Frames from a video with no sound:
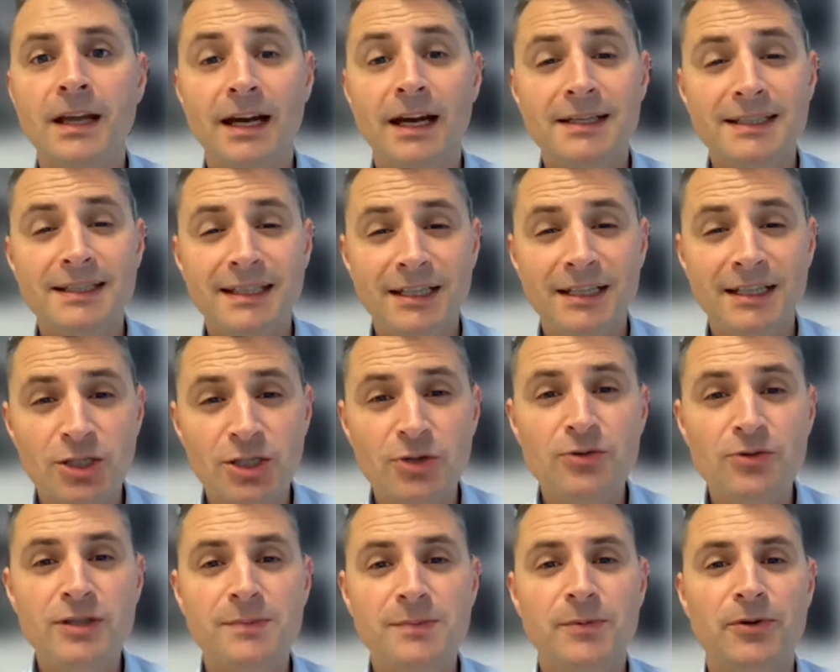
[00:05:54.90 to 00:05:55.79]
A Tier
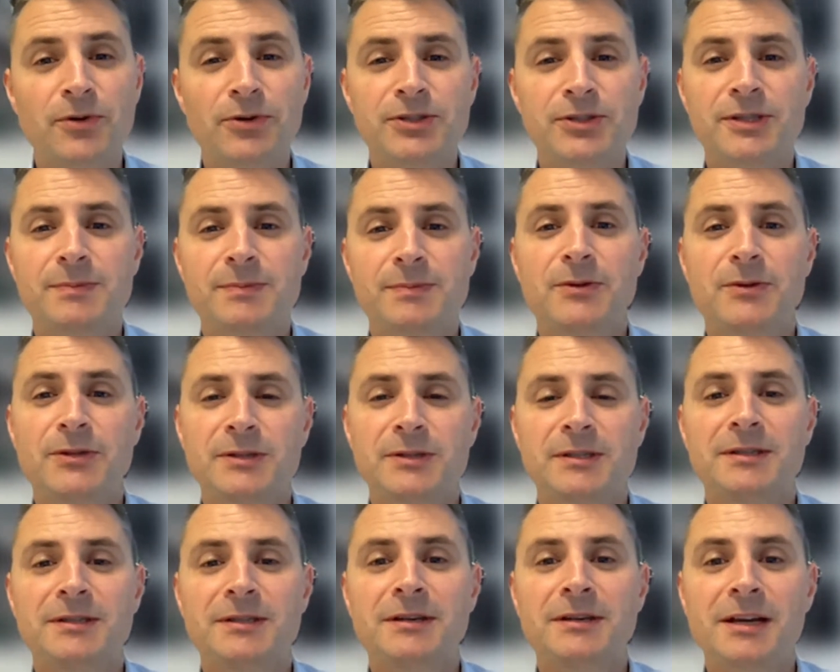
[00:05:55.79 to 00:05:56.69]
2
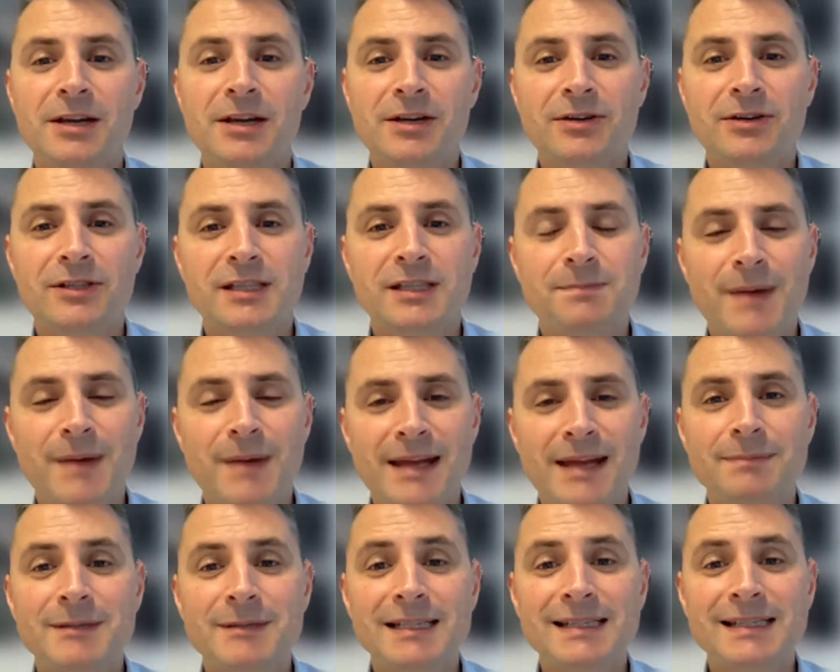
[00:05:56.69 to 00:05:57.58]
sportsperson could
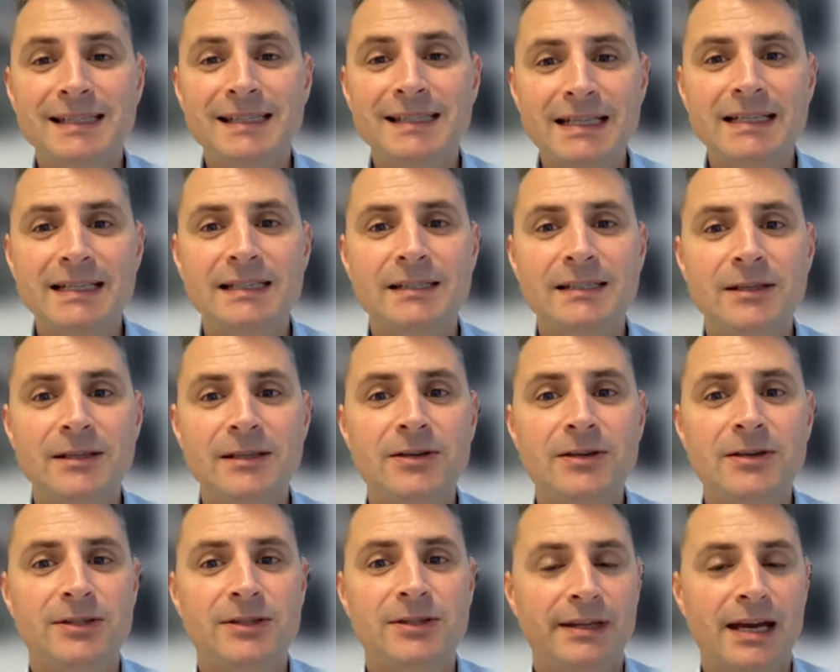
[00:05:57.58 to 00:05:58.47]
spend up to 6
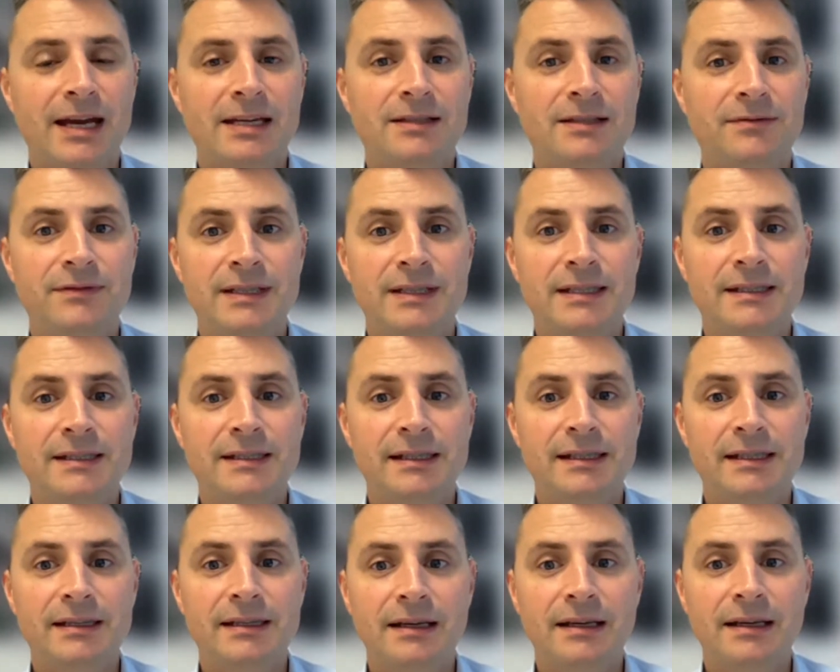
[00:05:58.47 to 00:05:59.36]
years on that
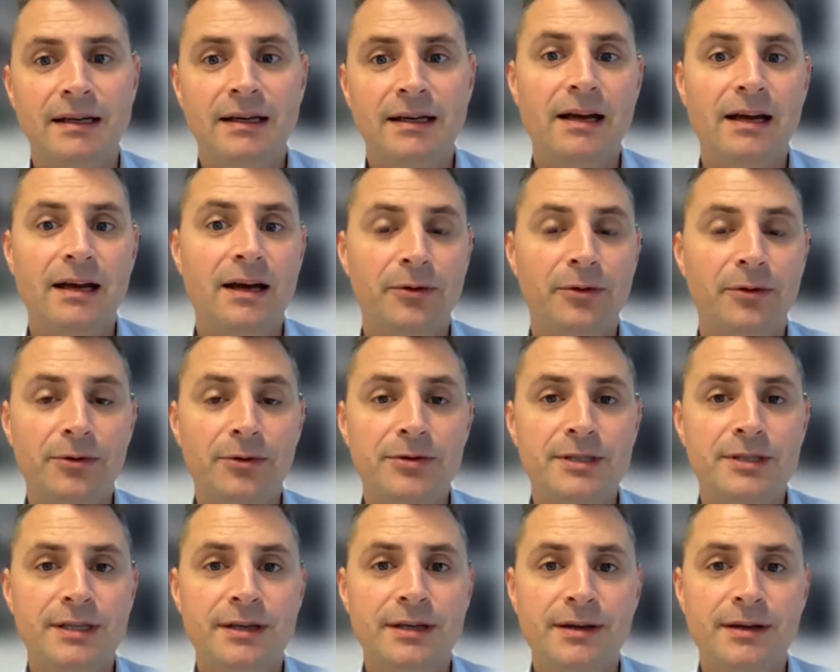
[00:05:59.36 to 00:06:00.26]
visa
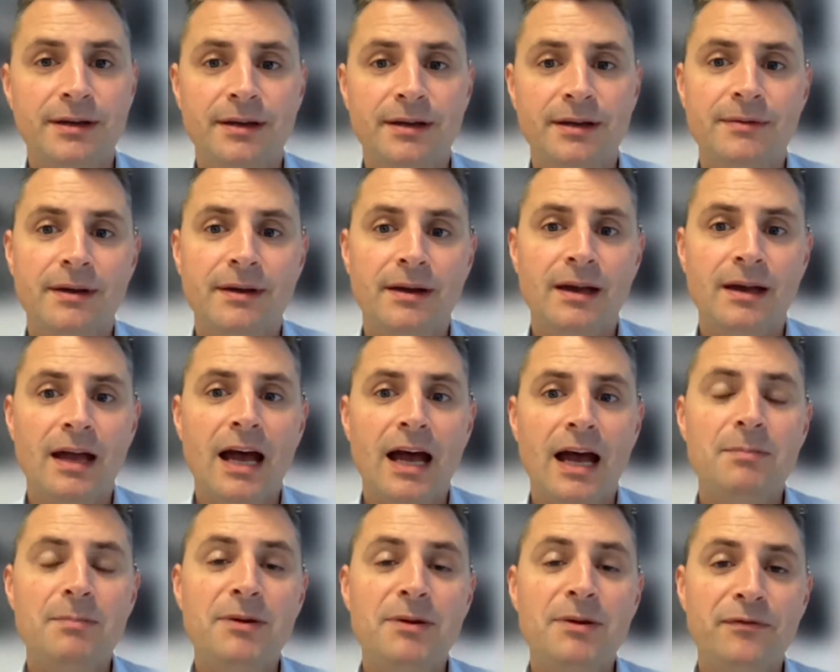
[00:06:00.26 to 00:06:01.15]
route.
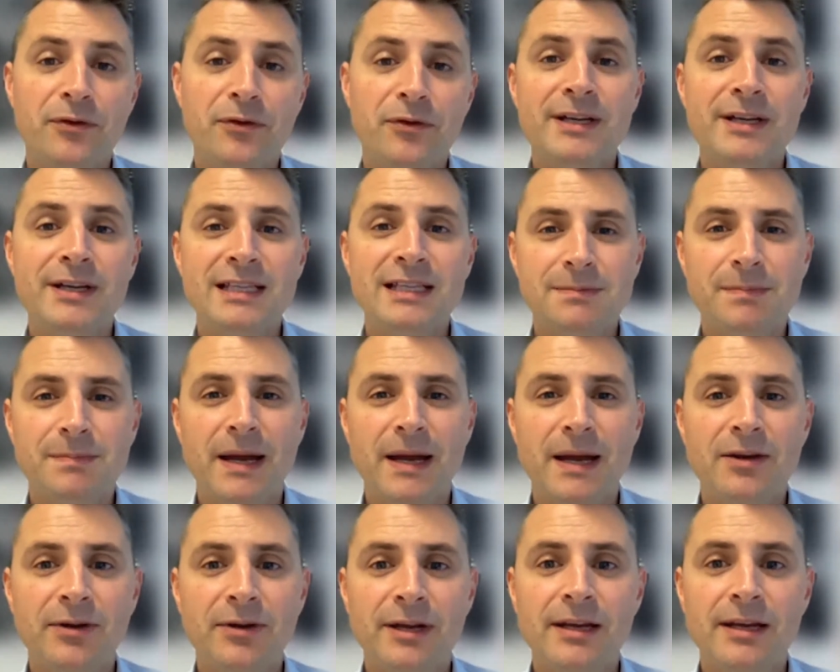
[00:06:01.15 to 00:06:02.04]
And before the
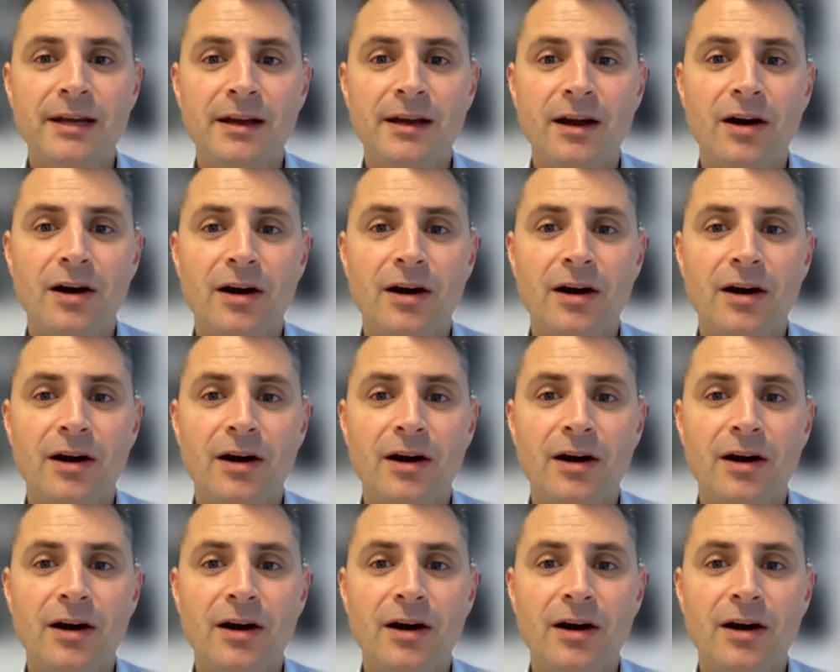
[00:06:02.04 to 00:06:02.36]
expiry